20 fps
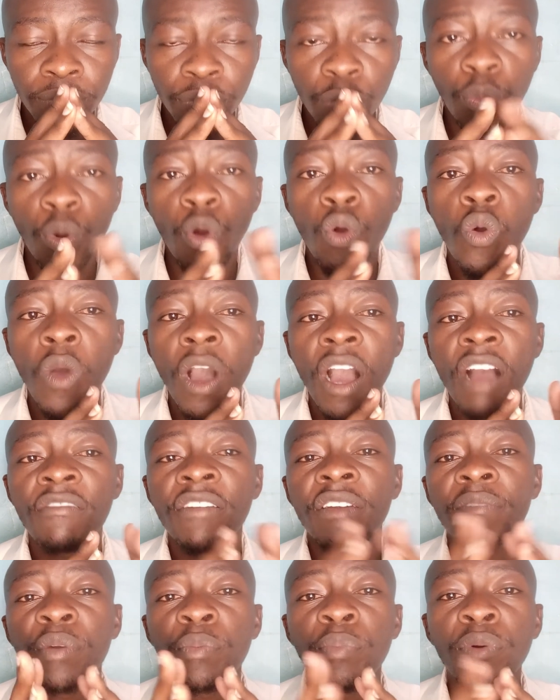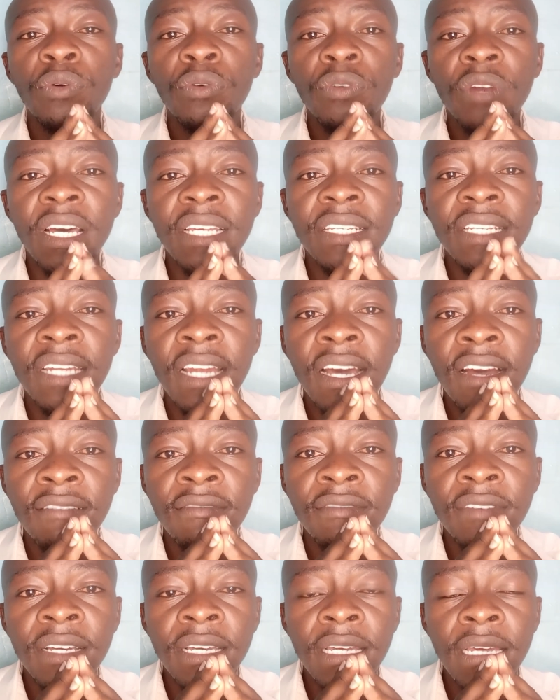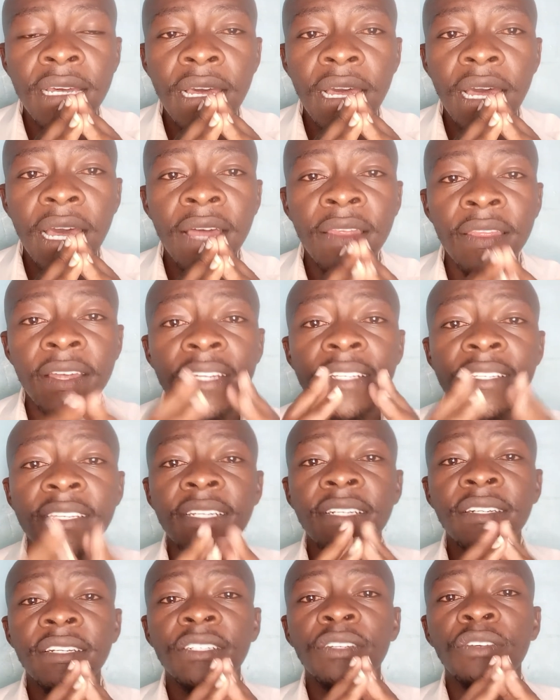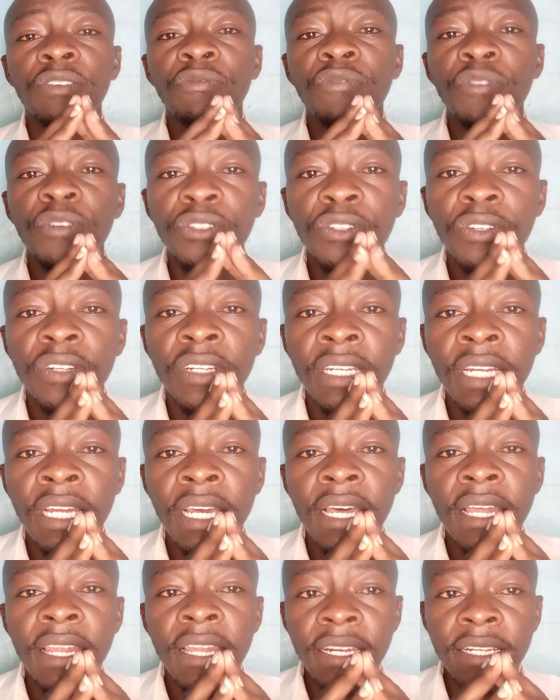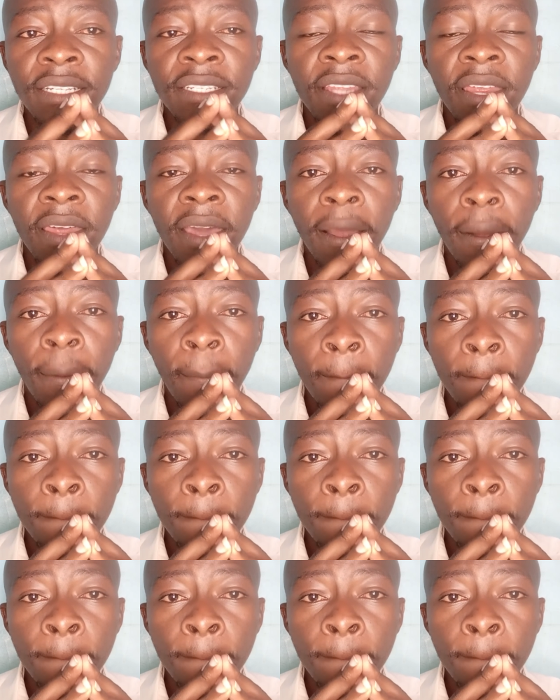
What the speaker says: People who have and people who doesn't have. And that is the great confusion that is there.